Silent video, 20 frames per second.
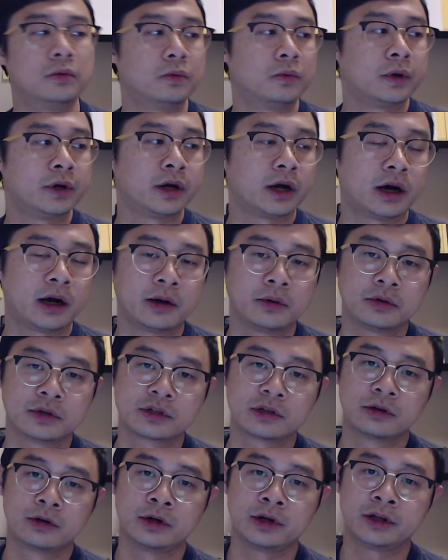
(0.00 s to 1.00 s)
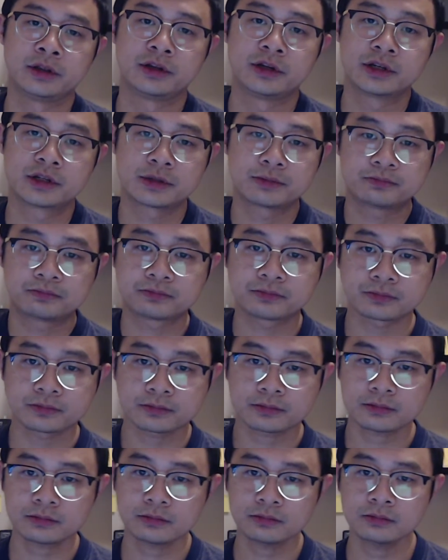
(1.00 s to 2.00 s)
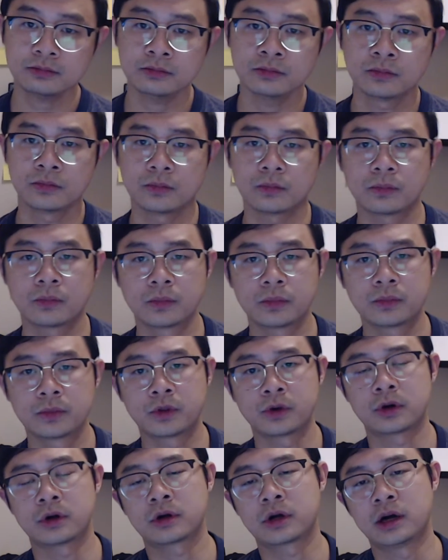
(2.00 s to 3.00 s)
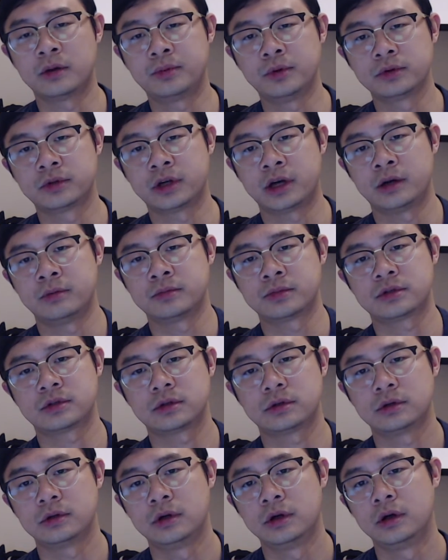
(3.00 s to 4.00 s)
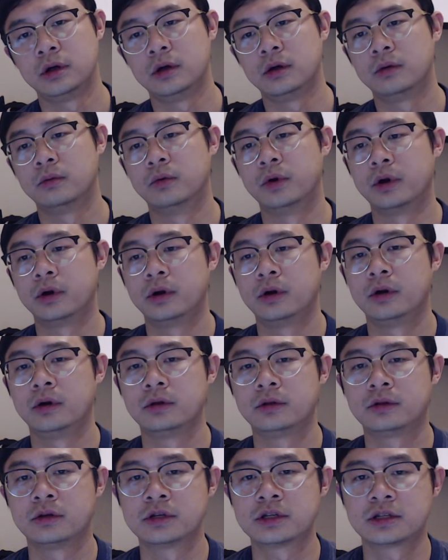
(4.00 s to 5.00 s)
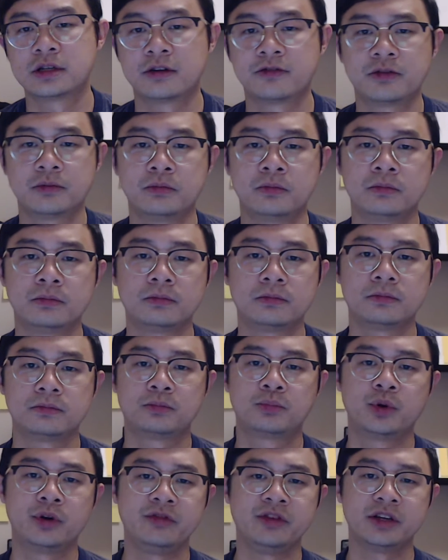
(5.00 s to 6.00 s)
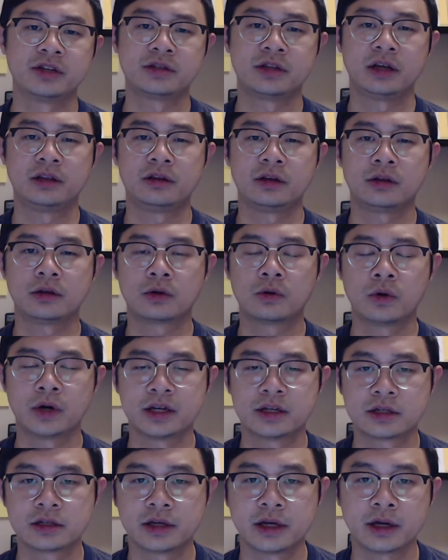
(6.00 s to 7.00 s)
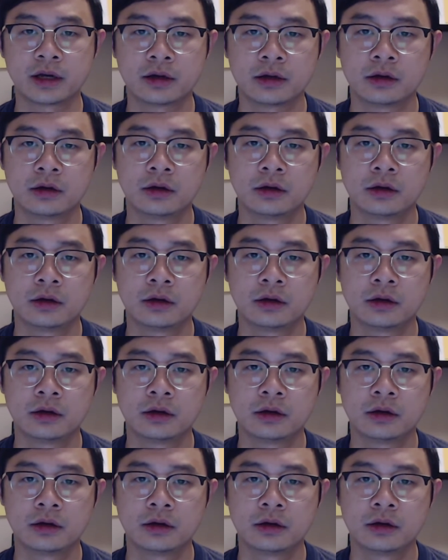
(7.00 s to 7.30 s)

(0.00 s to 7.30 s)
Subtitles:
when I was learning this, there were a couple of times where the stuff from previous day didn't quite stick.